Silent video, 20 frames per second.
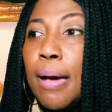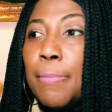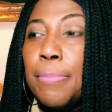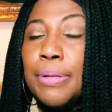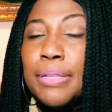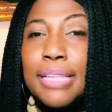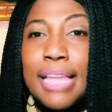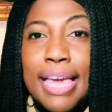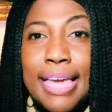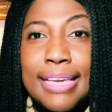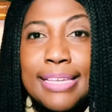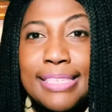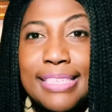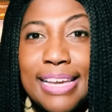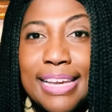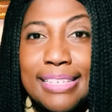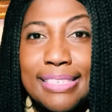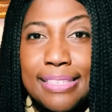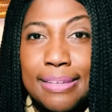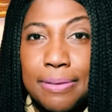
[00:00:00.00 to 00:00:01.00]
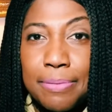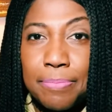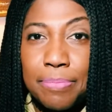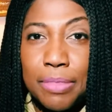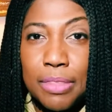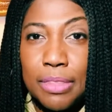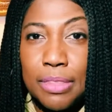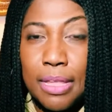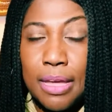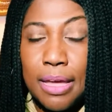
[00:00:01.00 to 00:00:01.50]
place as the,
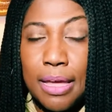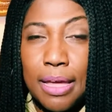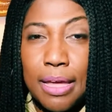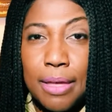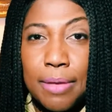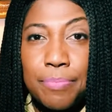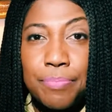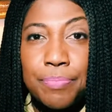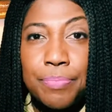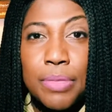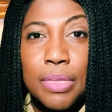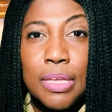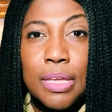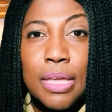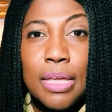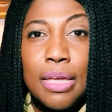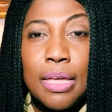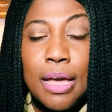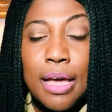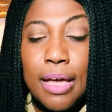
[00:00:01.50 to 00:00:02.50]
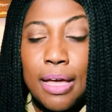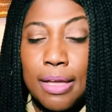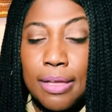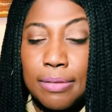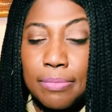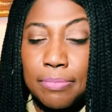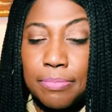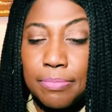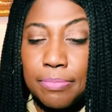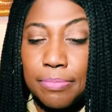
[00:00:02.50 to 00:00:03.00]
the um,
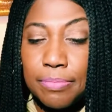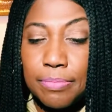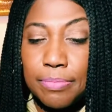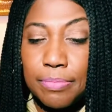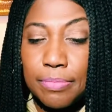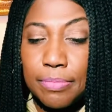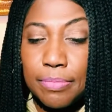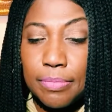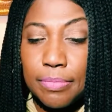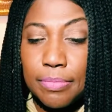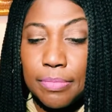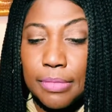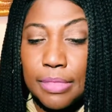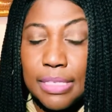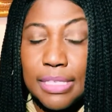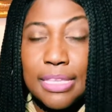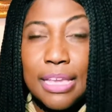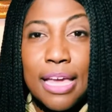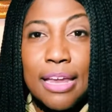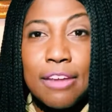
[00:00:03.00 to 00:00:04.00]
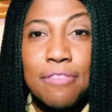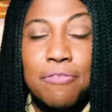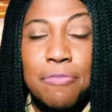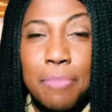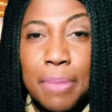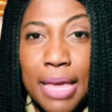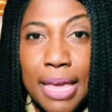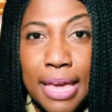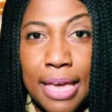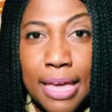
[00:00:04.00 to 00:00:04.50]
um, son of
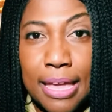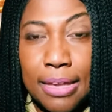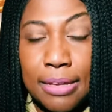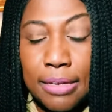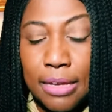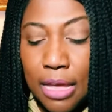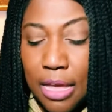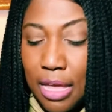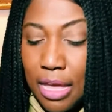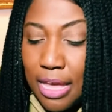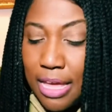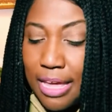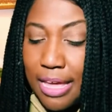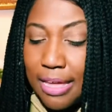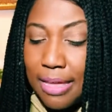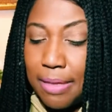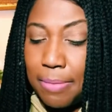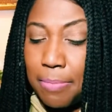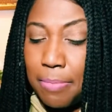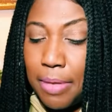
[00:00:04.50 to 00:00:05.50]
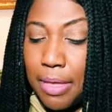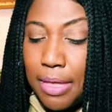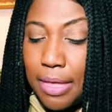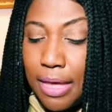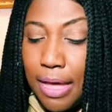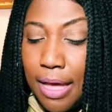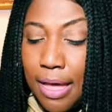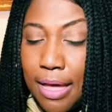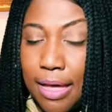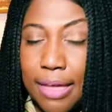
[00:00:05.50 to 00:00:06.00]
man,
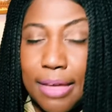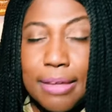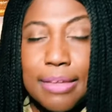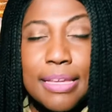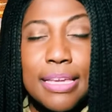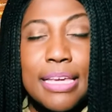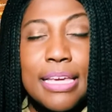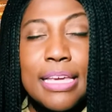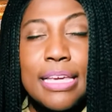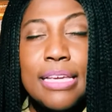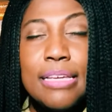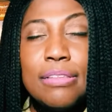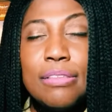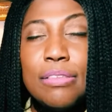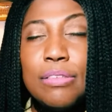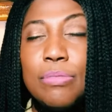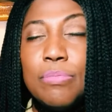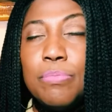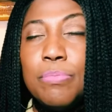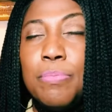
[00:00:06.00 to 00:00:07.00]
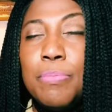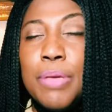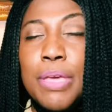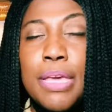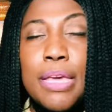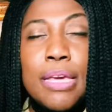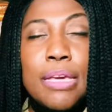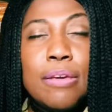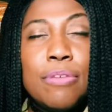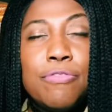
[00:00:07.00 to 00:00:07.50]
uh, he
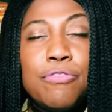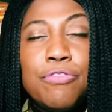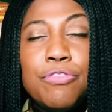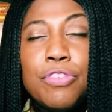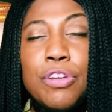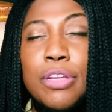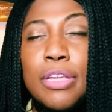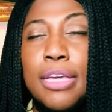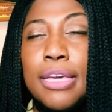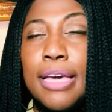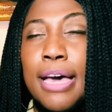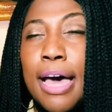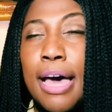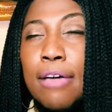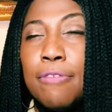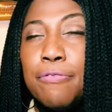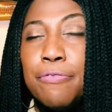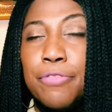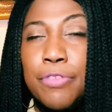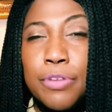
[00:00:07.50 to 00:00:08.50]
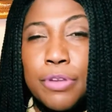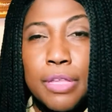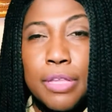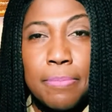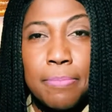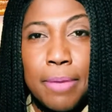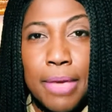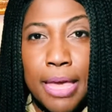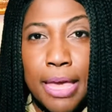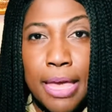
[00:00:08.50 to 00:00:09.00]
being fully God,
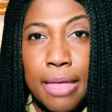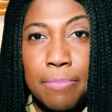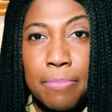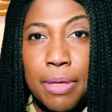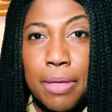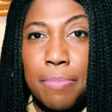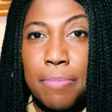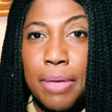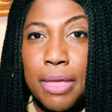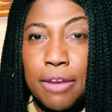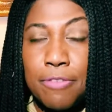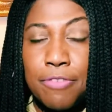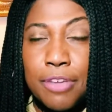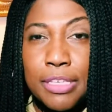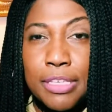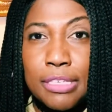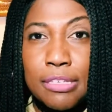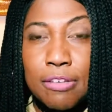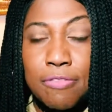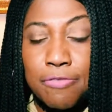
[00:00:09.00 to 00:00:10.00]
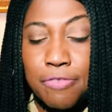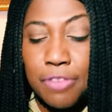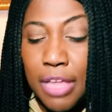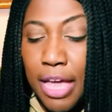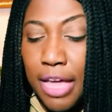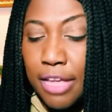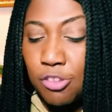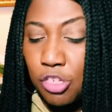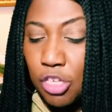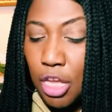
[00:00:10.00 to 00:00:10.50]
fully man, but manifest in the
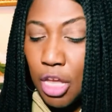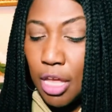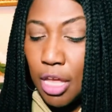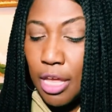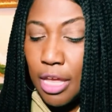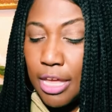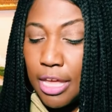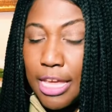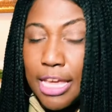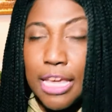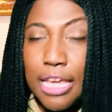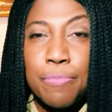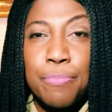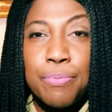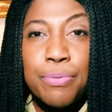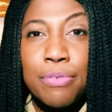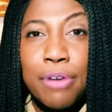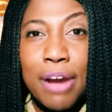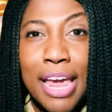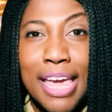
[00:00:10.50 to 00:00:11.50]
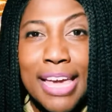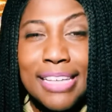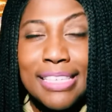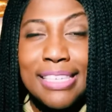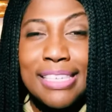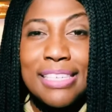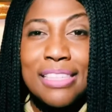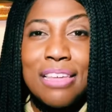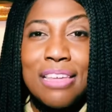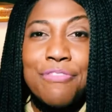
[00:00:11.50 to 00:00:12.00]
flesh, he prayed
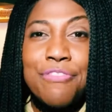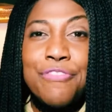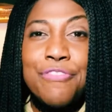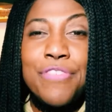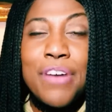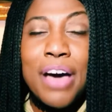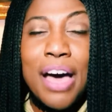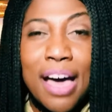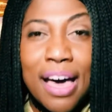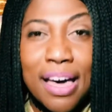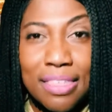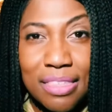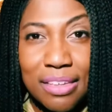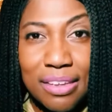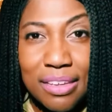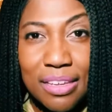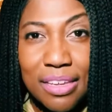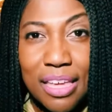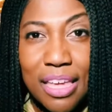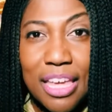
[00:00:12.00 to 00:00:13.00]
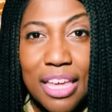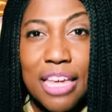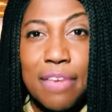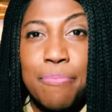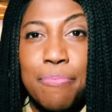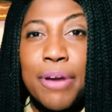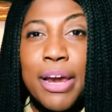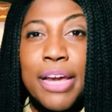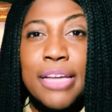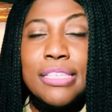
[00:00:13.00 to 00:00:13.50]
to the Father. He
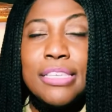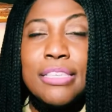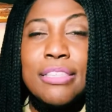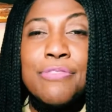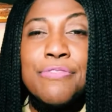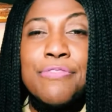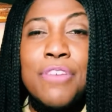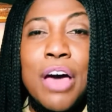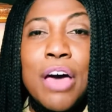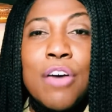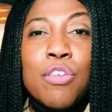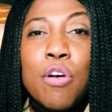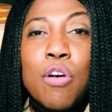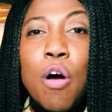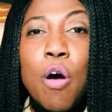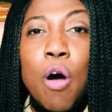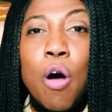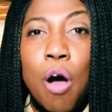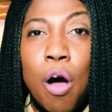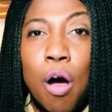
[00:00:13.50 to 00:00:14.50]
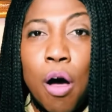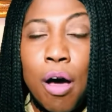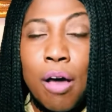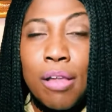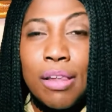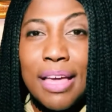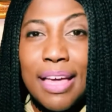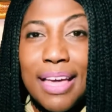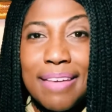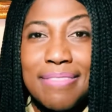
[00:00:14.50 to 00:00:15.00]
prayed to the Father
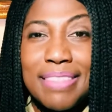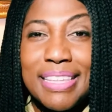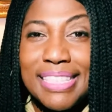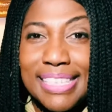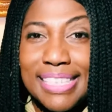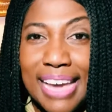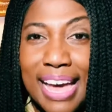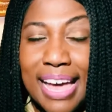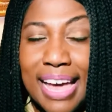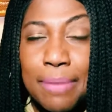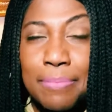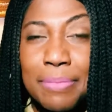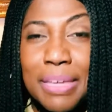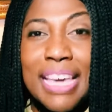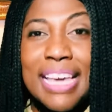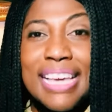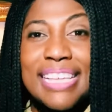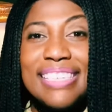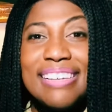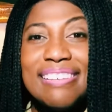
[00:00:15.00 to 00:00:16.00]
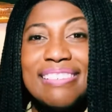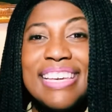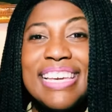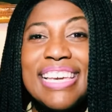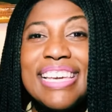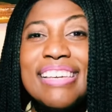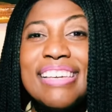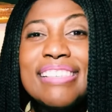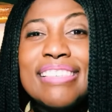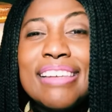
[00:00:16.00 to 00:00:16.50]
all of the time. So
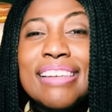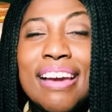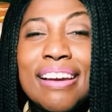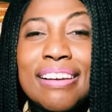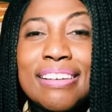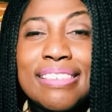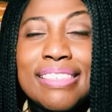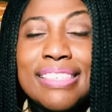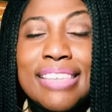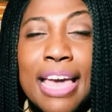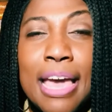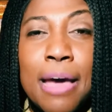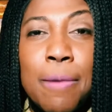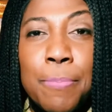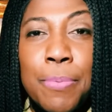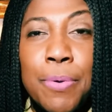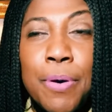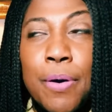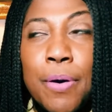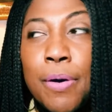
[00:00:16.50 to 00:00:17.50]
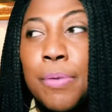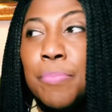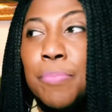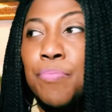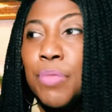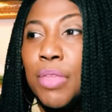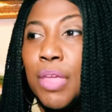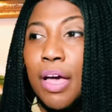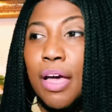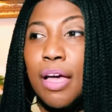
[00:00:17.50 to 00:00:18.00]
he is an our example
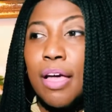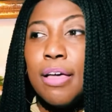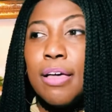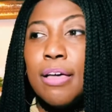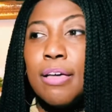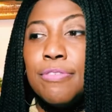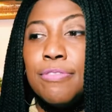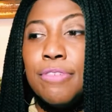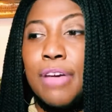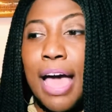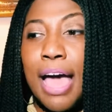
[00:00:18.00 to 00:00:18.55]
of